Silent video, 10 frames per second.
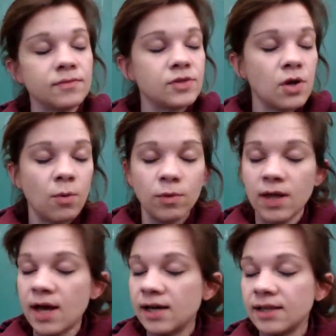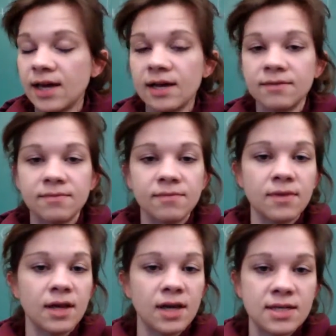don't rely on that,
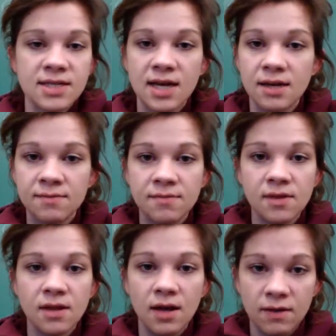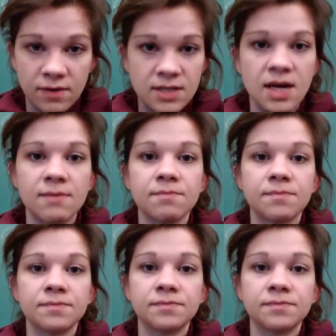like I say every time.